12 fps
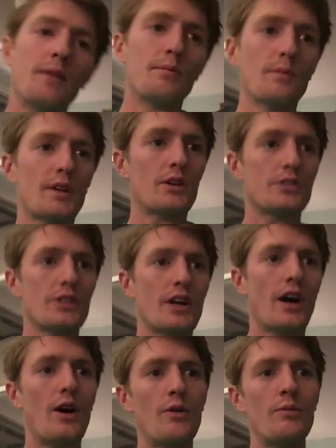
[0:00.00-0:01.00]
closer to
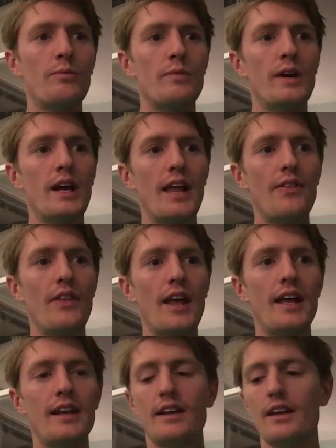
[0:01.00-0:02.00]
home, and
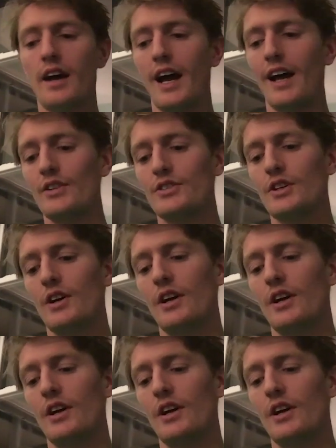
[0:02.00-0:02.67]
then I also